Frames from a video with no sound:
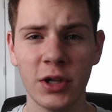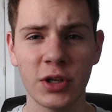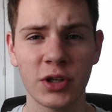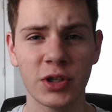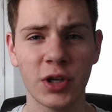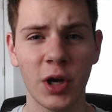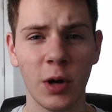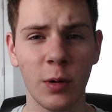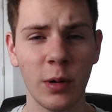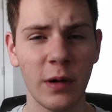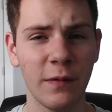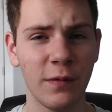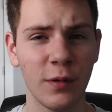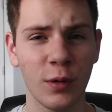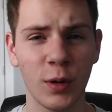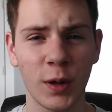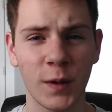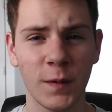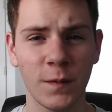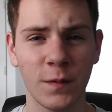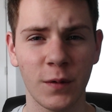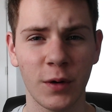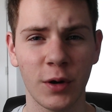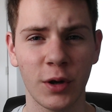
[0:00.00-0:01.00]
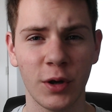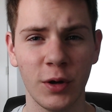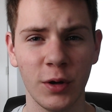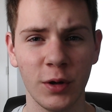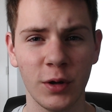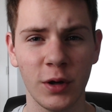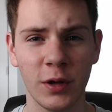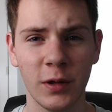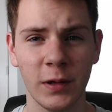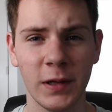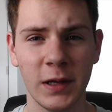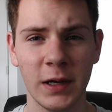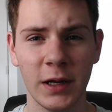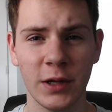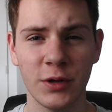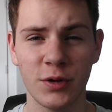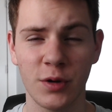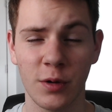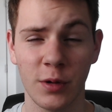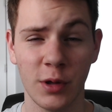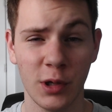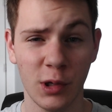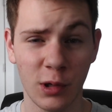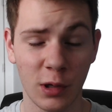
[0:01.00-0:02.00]
So if you're looking for a good clean
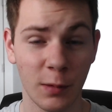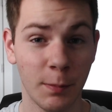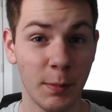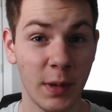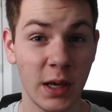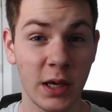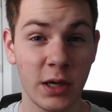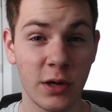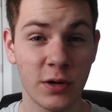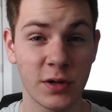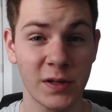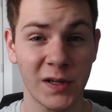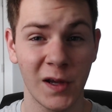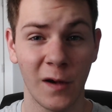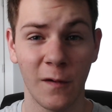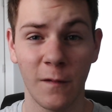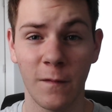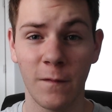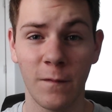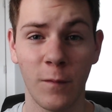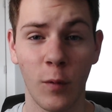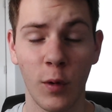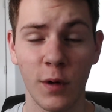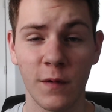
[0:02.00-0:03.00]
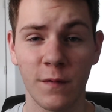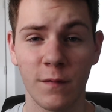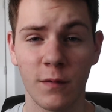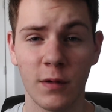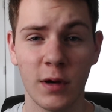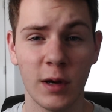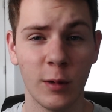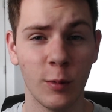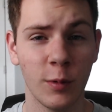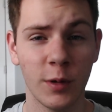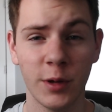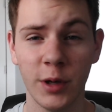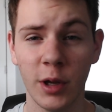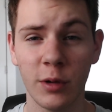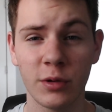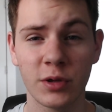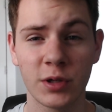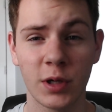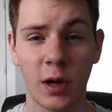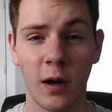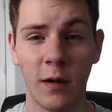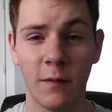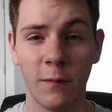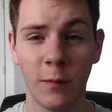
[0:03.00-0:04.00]
intro that you can make yourself for free with no
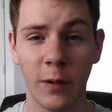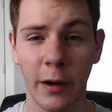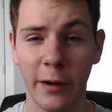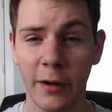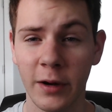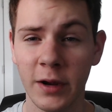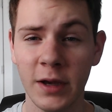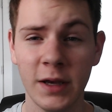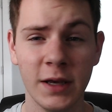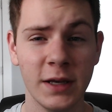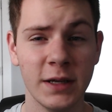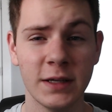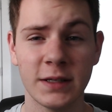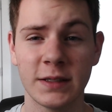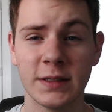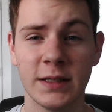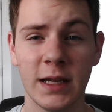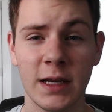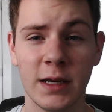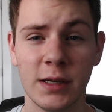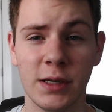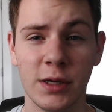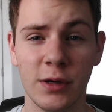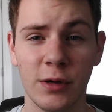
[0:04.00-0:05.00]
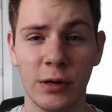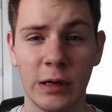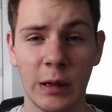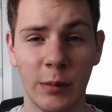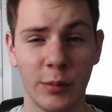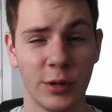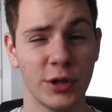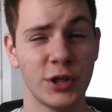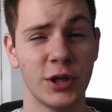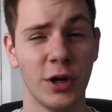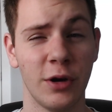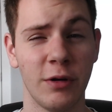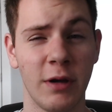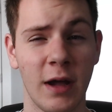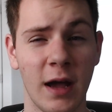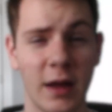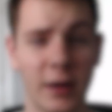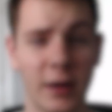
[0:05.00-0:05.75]
software, stay tuned, I'm going to show you how